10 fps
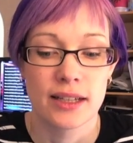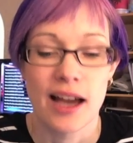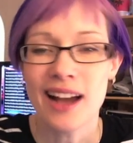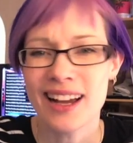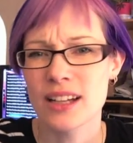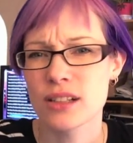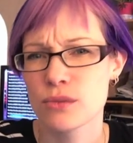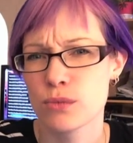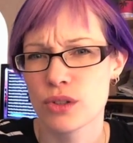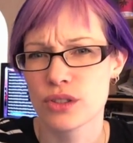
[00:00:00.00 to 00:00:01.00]
I kind of
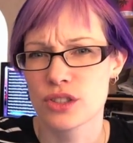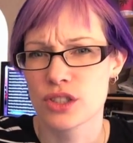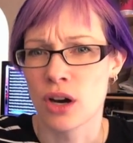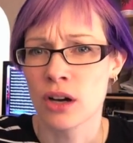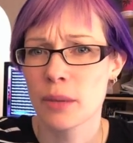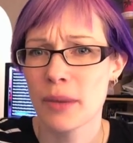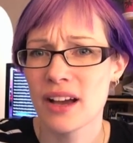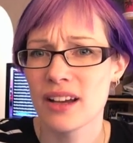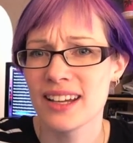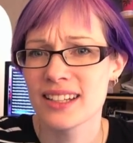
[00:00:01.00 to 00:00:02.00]
want to talk
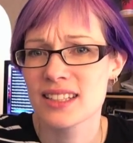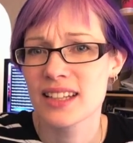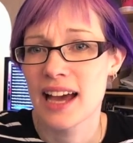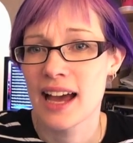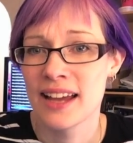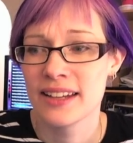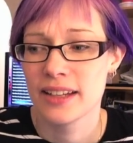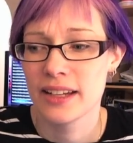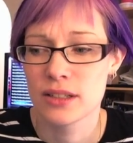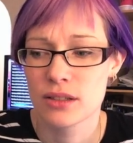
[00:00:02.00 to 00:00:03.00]
about it, and
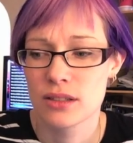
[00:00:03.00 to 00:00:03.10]
it